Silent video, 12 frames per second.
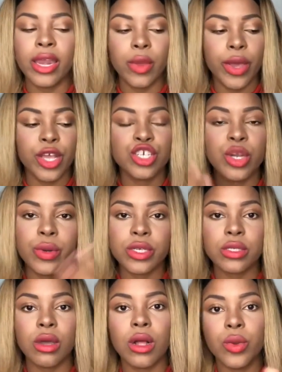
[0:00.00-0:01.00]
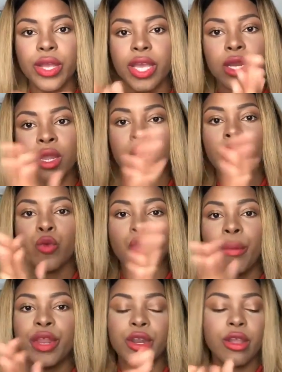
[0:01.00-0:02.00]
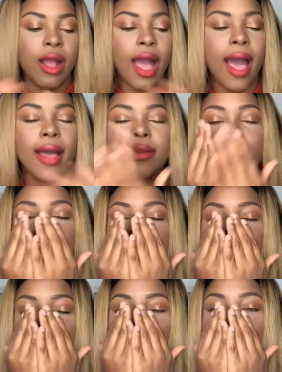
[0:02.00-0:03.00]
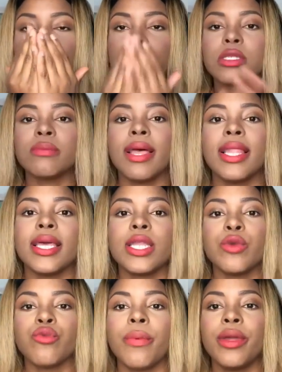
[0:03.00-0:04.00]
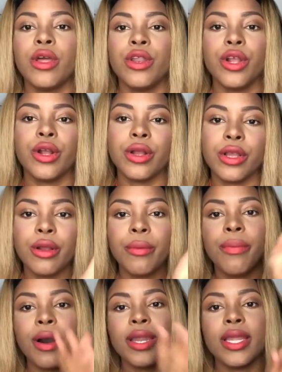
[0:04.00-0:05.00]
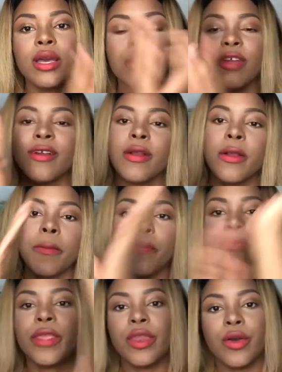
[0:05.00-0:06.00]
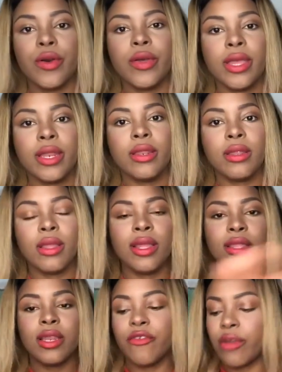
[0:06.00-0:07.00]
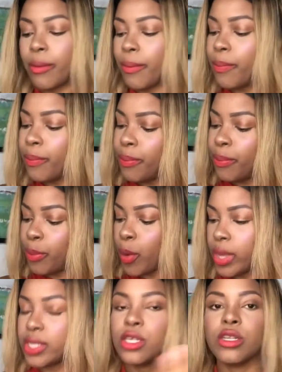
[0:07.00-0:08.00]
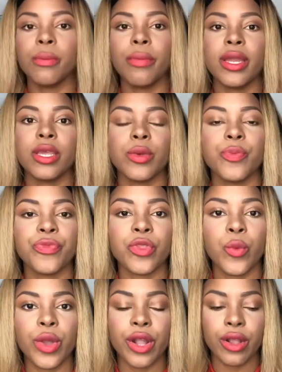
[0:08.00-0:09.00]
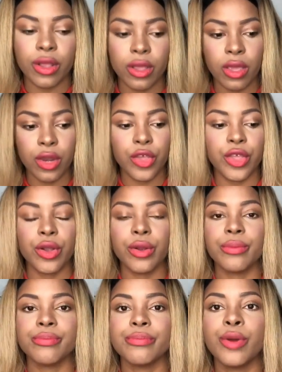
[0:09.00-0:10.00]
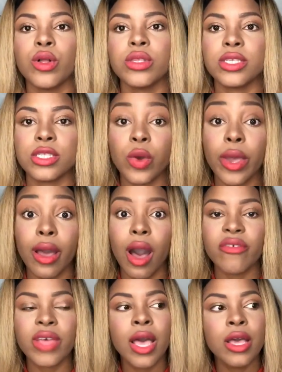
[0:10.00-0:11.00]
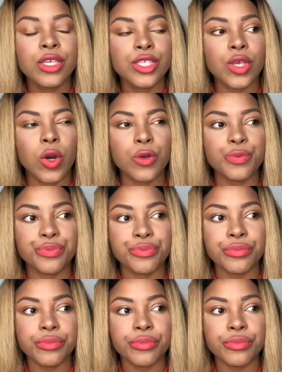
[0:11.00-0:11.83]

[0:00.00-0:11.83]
anyway, your shower stall, where you can rub it in your hand and smell it, and rub it on your body, on your in the different points on your body where your pulse is going off. So